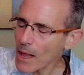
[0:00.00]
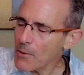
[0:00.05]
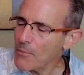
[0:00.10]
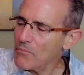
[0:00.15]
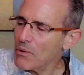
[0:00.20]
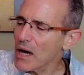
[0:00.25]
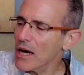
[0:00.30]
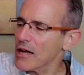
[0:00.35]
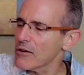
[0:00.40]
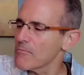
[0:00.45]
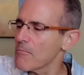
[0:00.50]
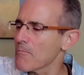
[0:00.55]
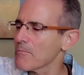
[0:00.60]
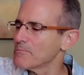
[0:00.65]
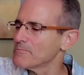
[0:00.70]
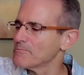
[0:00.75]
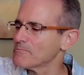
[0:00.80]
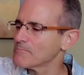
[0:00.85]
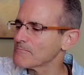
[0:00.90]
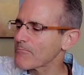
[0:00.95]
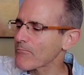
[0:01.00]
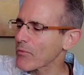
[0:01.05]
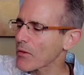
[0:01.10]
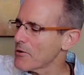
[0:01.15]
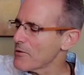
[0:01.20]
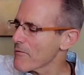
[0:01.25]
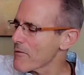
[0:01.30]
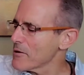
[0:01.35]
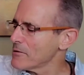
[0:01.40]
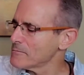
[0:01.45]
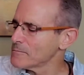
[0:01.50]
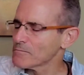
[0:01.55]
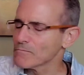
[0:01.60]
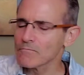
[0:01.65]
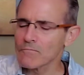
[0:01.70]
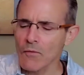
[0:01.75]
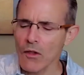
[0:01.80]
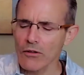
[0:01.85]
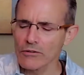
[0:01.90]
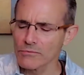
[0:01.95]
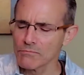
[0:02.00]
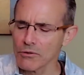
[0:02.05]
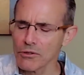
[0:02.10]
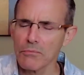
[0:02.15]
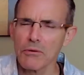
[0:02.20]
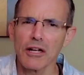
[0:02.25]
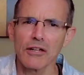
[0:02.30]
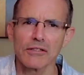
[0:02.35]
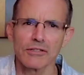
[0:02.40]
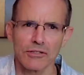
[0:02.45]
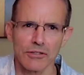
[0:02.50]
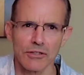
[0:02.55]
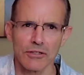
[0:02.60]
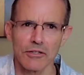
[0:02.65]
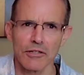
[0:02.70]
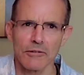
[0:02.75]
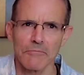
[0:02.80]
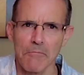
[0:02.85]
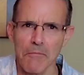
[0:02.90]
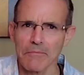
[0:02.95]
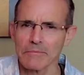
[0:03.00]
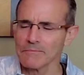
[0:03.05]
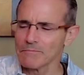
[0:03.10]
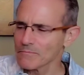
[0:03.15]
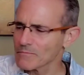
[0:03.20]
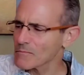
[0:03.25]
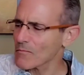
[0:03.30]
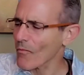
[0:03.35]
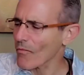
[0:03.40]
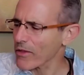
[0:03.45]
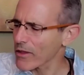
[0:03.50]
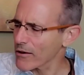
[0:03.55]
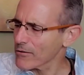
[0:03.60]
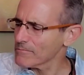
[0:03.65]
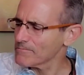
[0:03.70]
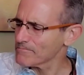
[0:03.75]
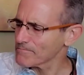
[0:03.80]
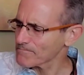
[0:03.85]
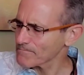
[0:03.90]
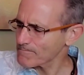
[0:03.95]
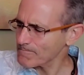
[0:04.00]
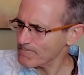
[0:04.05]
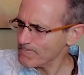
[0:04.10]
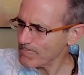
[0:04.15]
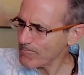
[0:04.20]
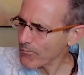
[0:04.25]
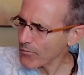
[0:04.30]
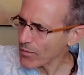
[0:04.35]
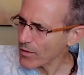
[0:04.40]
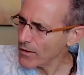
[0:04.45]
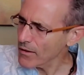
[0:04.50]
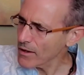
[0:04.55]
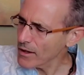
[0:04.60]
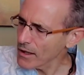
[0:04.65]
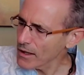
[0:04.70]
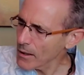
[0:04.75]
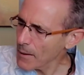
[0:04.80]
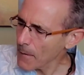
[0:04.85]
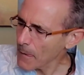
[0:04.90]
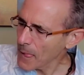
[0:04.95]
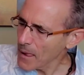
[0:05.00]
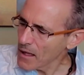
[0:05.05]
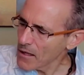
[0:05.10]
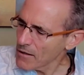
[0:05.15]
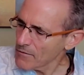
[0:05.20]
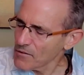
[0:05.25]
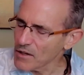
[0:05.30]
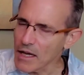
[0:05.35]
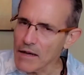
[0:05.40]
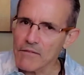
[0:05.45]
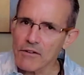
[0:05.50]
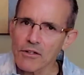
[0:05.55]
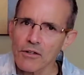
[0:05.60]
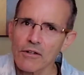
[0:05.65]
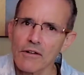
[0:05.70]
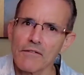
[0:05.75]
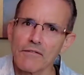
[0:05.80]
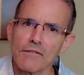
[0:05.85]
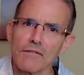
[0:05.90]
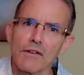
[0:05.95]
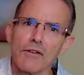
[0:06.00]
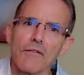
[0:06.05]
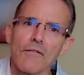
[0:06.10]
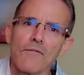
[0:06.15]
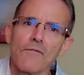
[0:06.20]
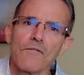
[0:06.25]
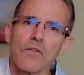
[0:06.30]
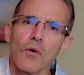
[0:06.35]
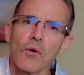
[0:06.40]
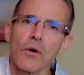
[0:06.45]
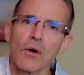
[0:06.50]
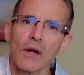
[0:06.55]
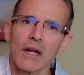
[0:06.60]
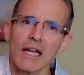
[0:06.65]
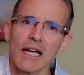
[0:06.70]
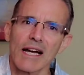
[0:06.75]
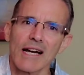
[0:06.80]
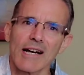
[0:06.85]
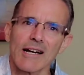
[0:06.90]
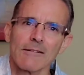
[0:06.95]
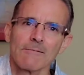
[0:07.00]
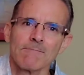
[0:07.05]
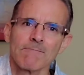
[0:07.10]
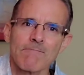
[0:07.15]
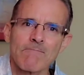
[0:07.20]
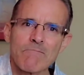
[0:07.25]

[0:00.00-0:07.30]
But those blueberries are good. If you haven't heard of Üforia,